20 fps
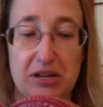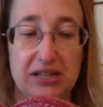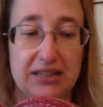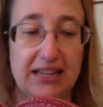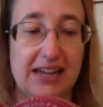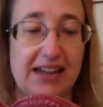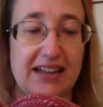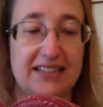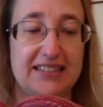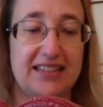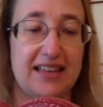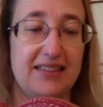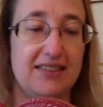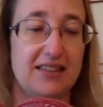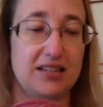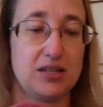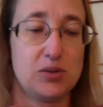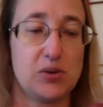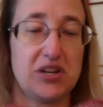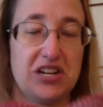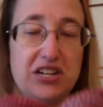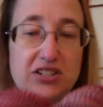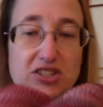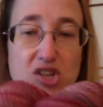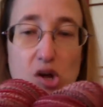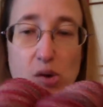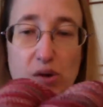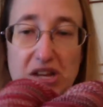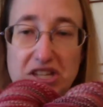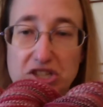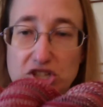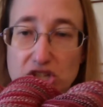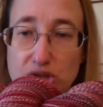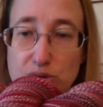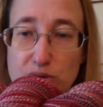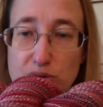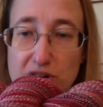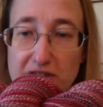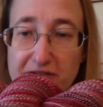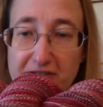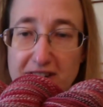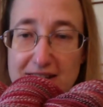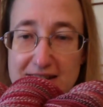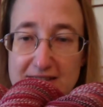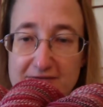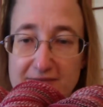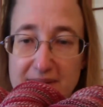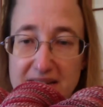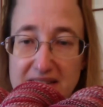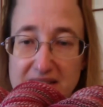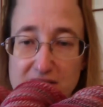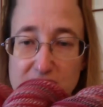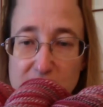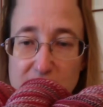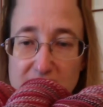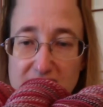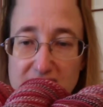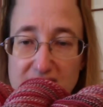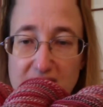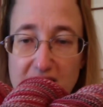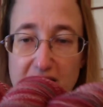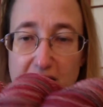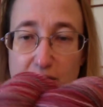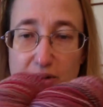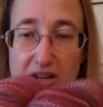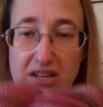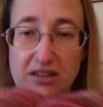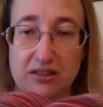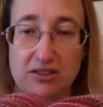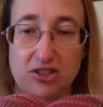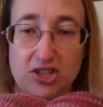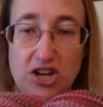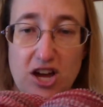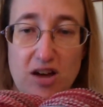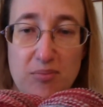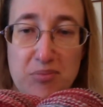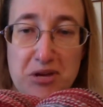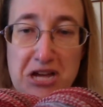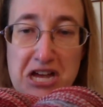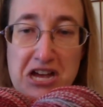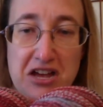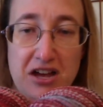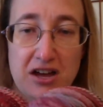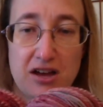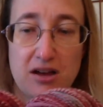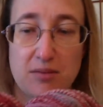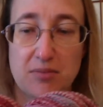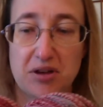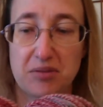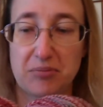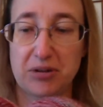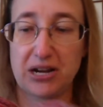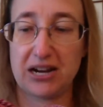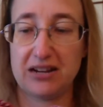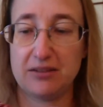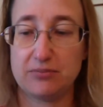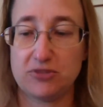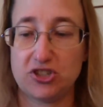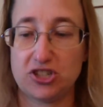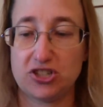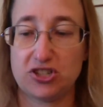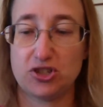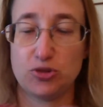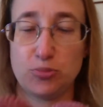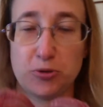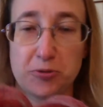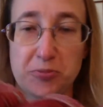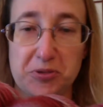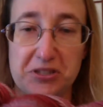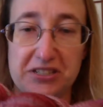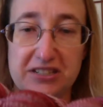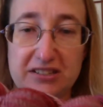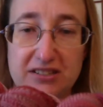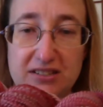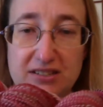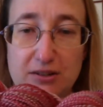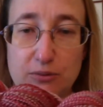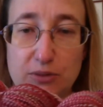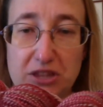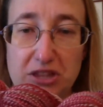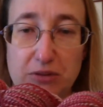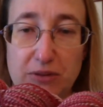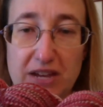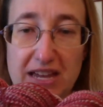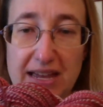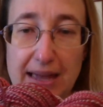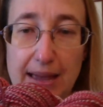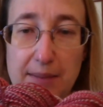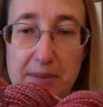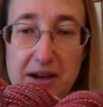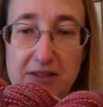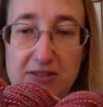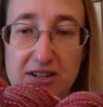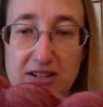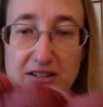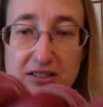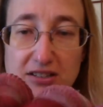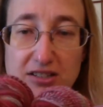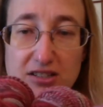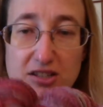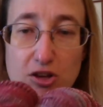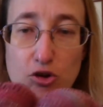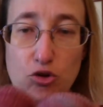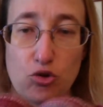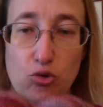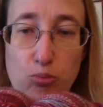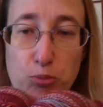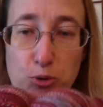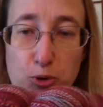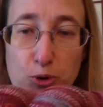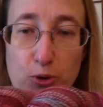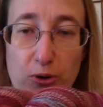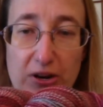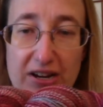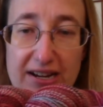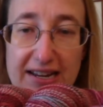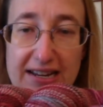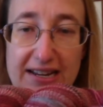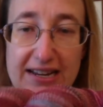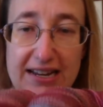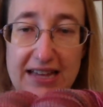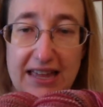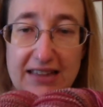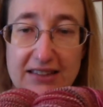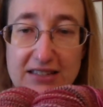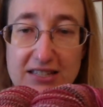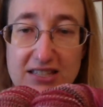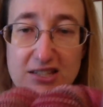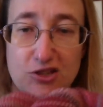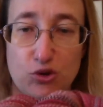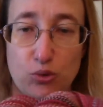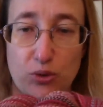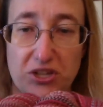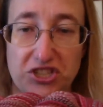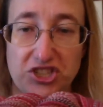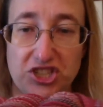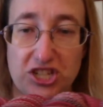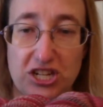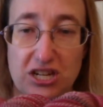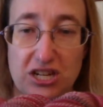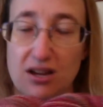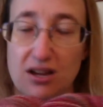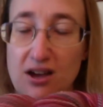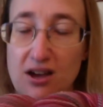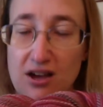like I said, this one is going to a friend of mine, so it is not going in the shop, but I am just super pleased with the way it came out. It is so pretty and squishy.